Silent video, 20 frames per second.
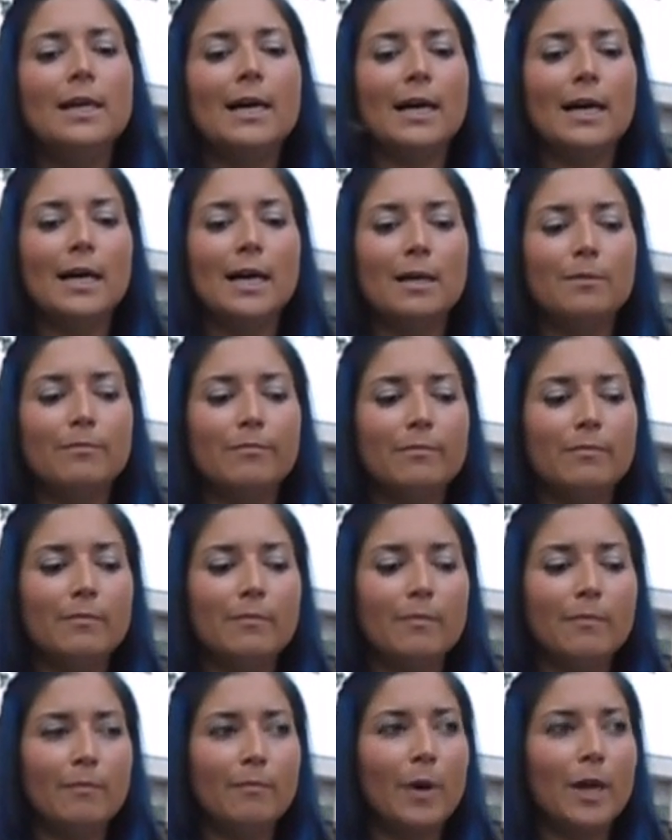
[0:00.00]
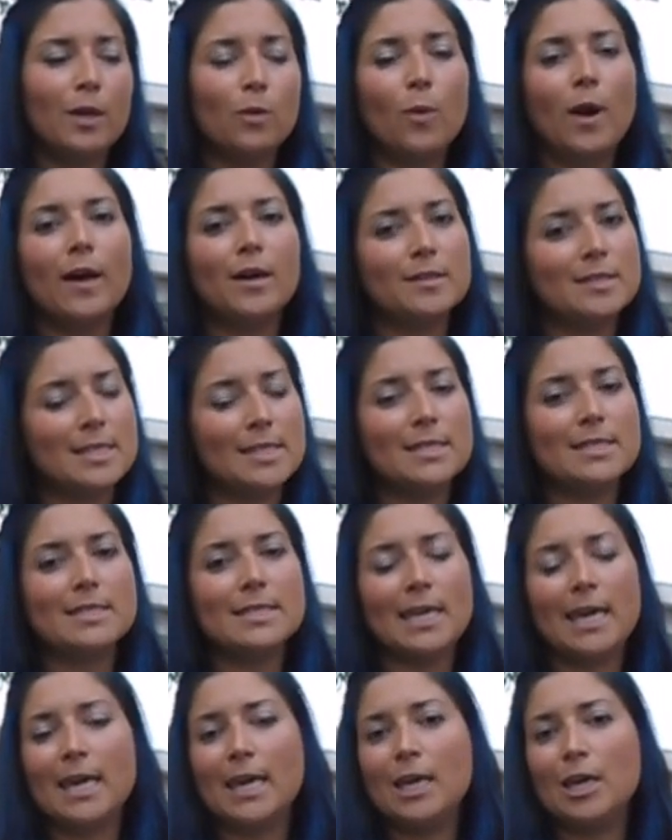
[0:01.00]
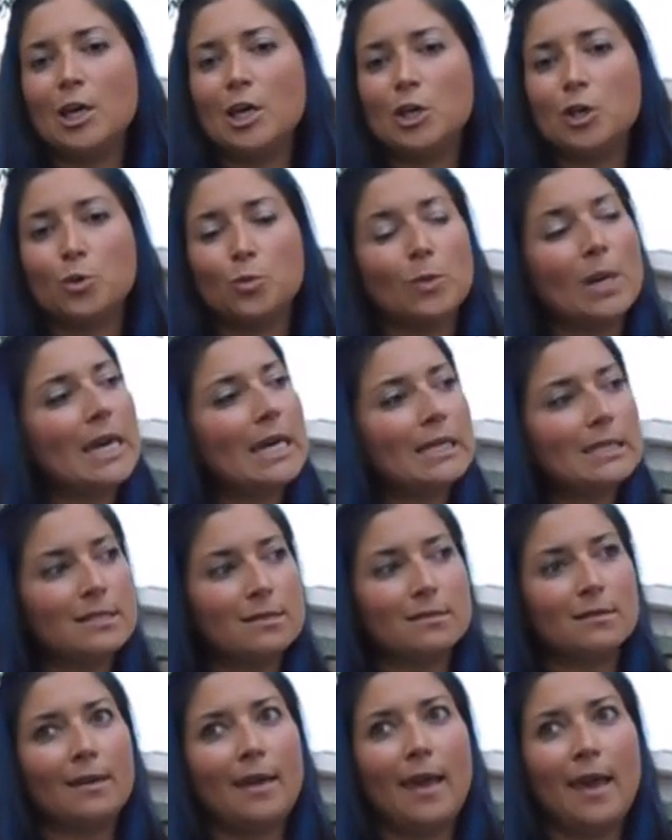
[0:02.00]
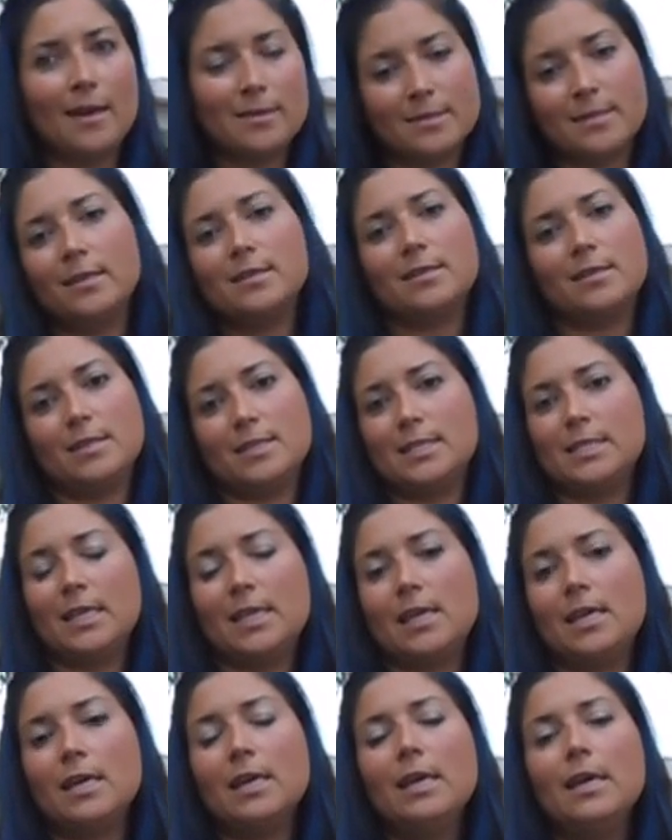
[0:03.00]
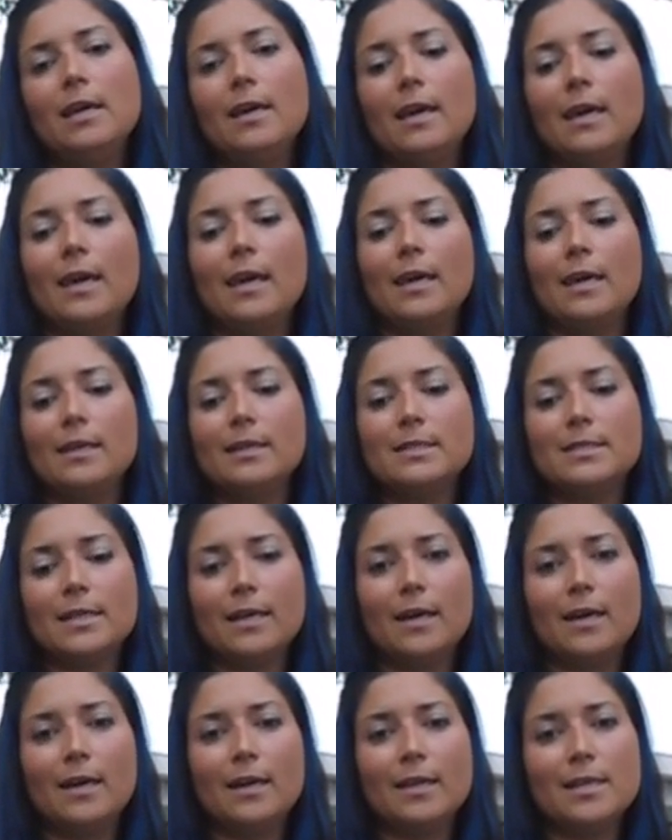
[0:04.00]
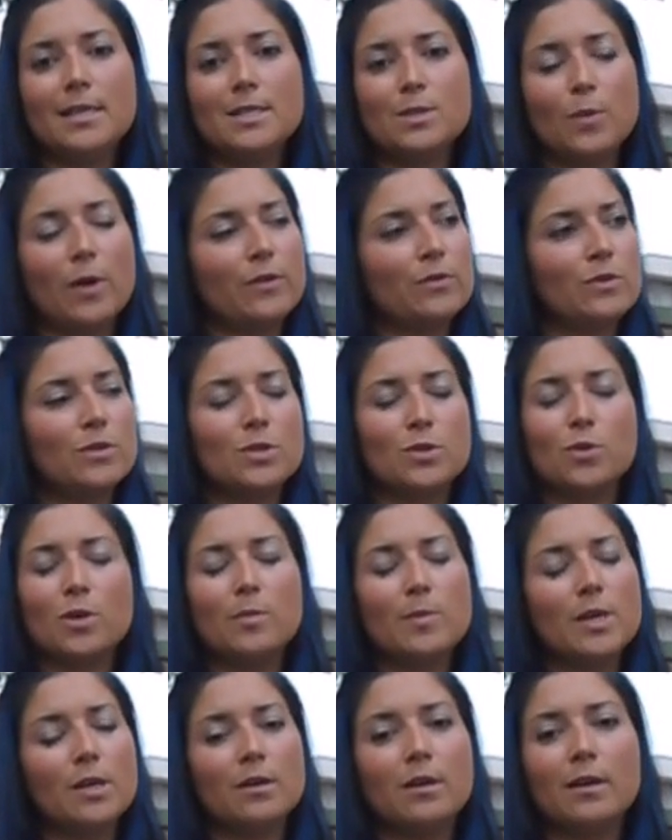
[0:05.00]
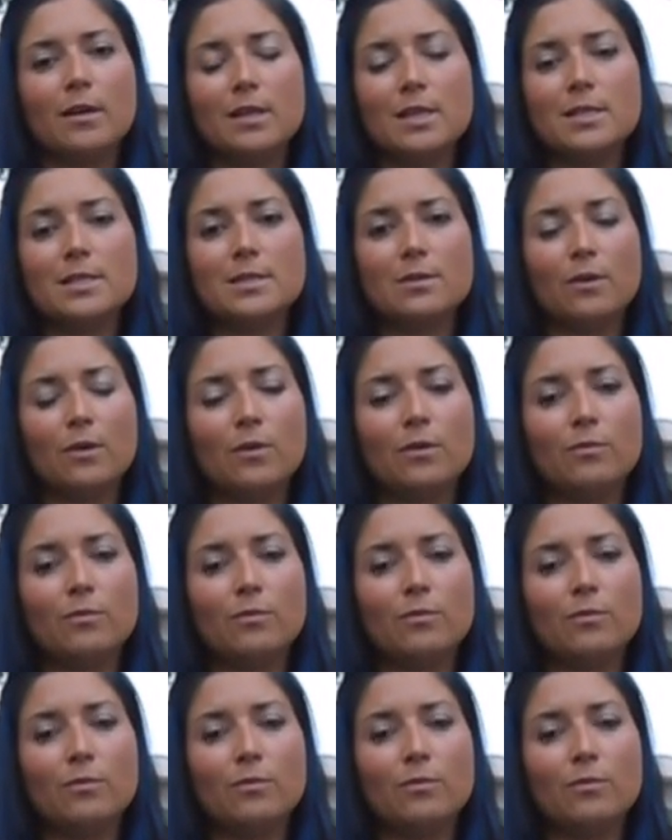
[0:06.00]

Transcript: Um, Mike Wilds is a great asset to the city, and uh, he's weathered the storm here, and he's